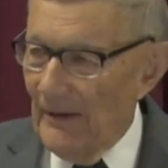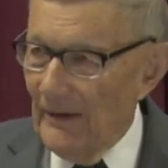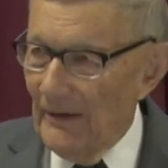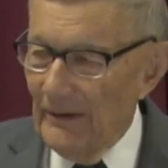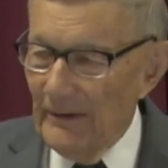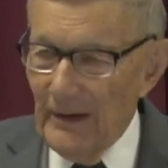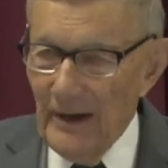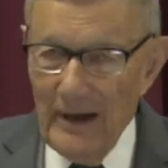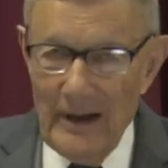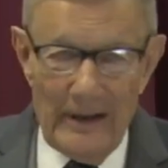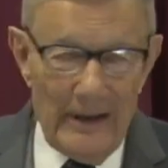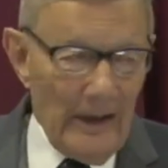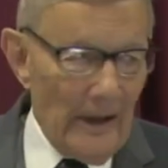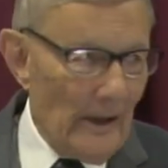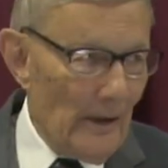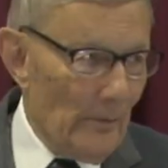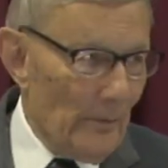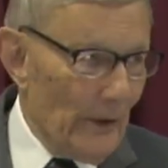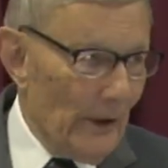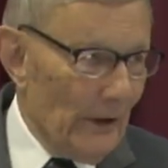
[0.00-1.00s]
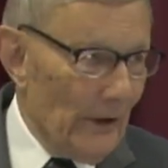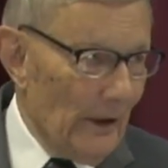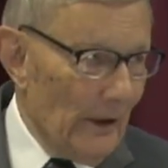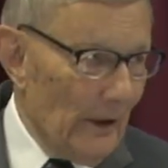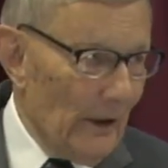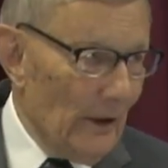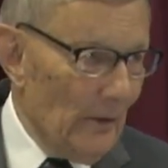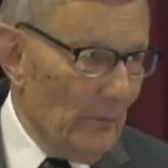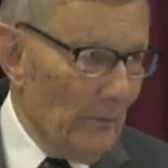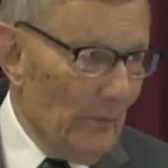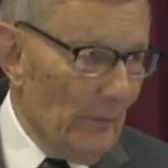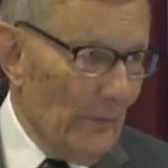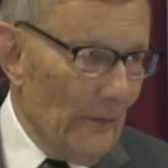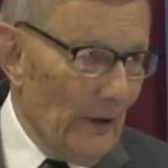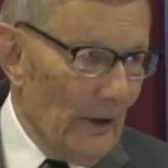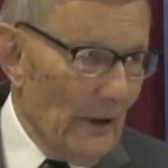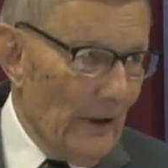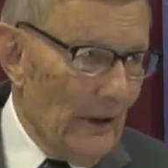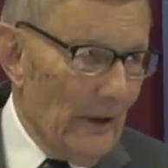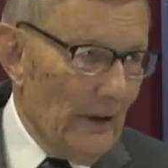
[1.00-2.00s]
They're not helping him.
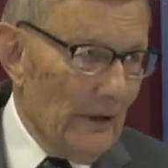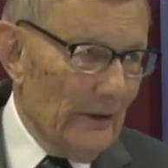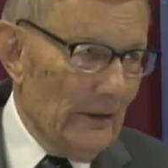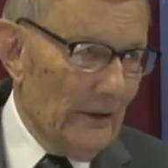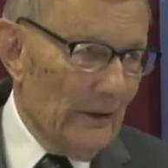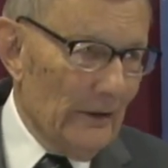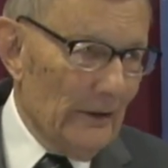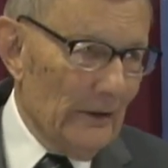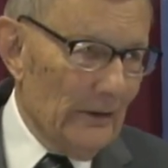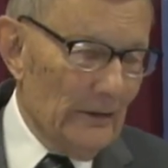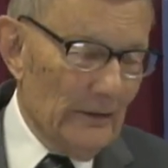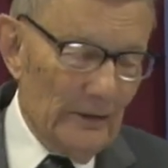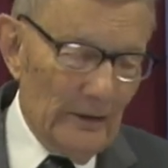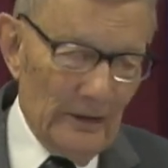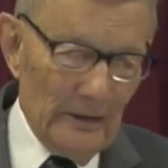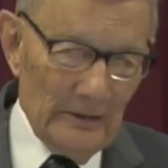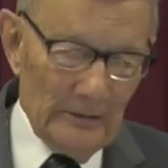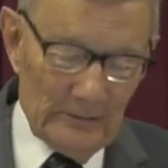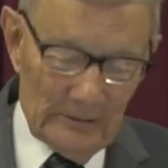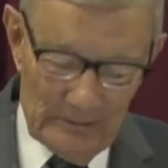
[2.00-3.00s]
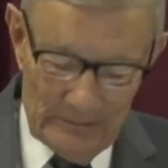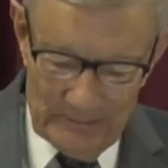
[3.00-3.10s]
They're uh,